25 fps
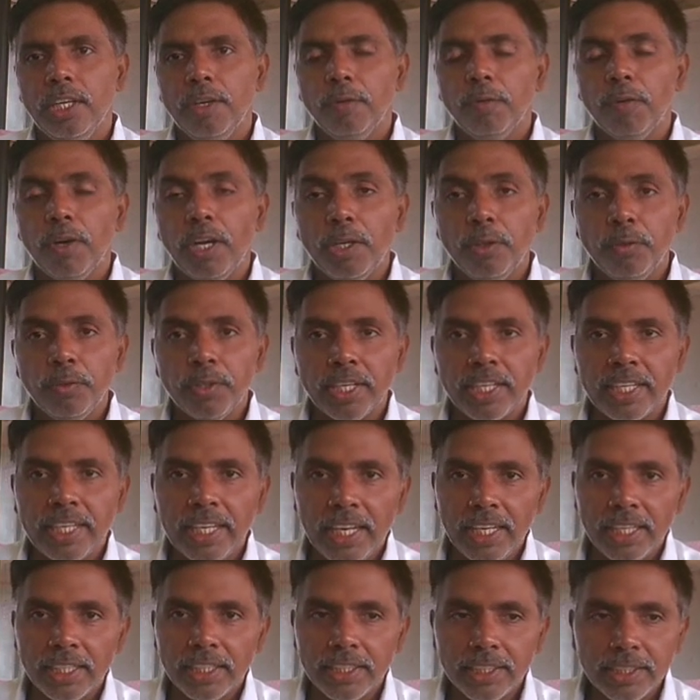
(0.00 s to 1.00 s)
While we are
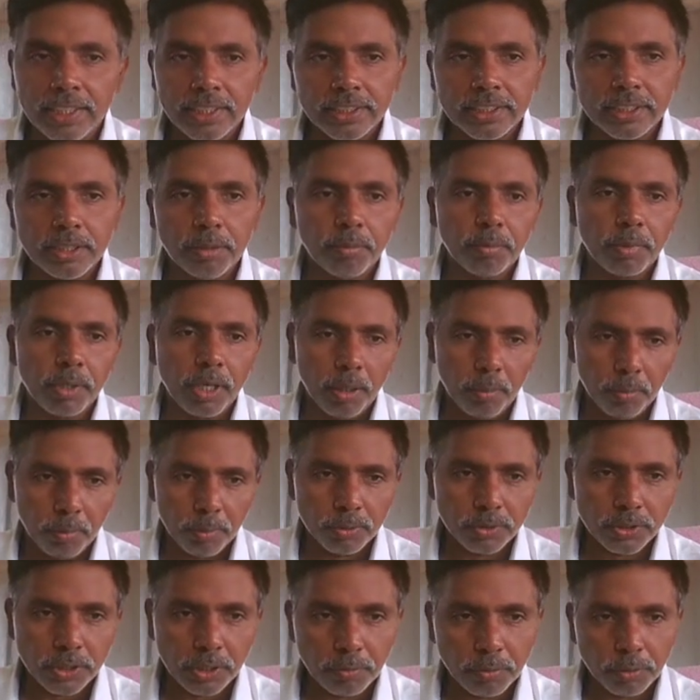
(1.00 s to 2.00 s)
calculating some
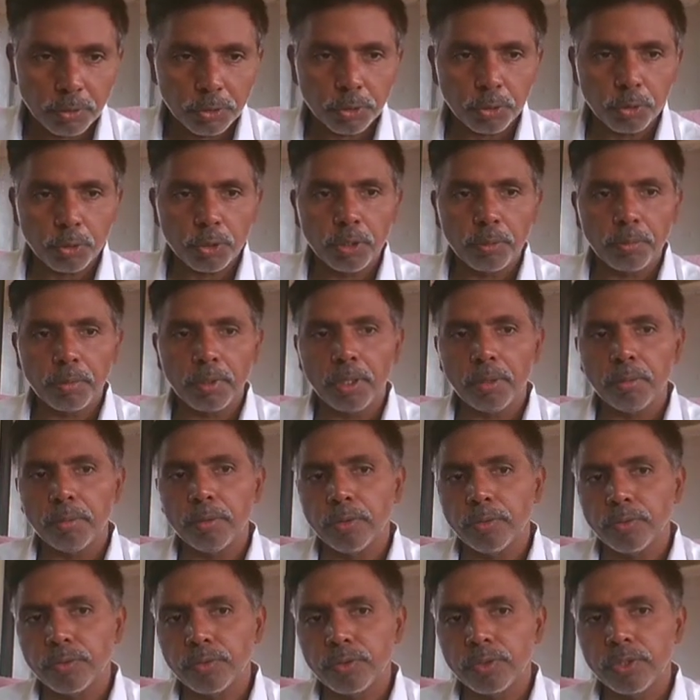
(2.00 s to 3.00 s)
problems, I will show the
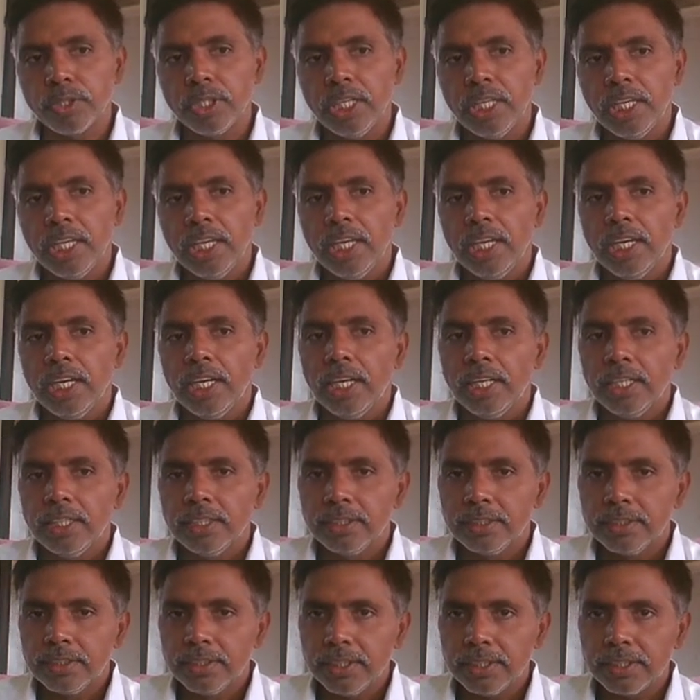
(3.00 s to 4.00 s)
problems.
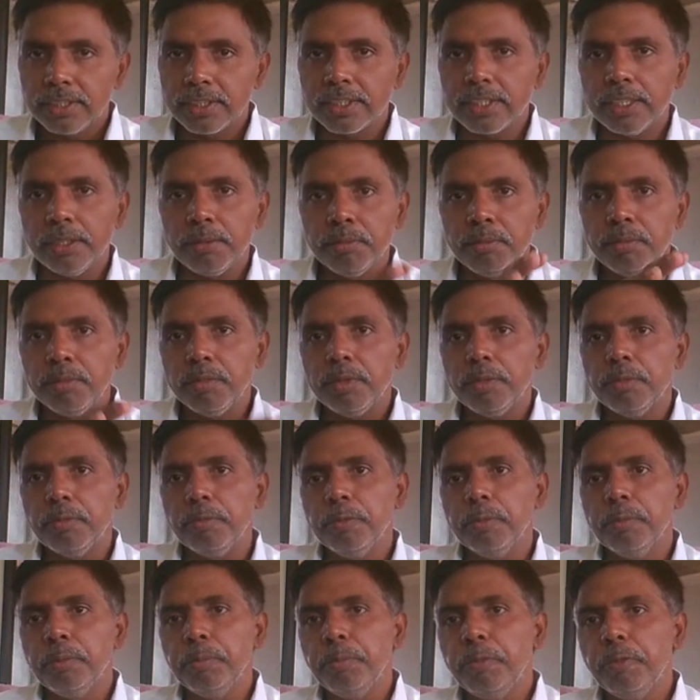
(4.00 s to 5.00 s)
System
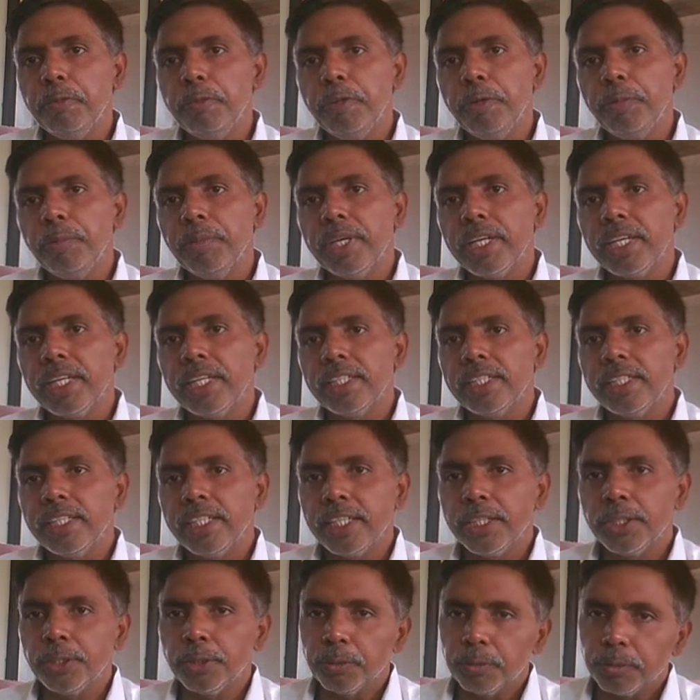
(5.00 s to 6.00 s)
we may get
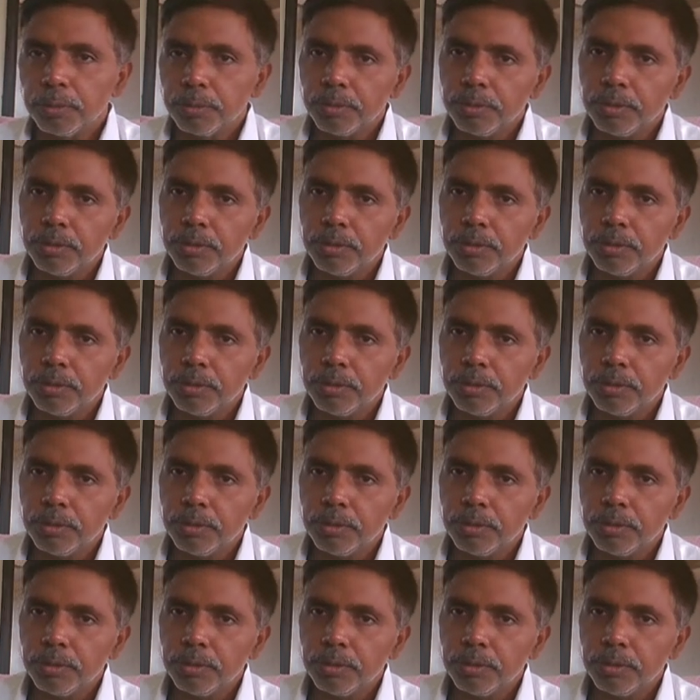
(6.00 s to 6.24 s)
negative.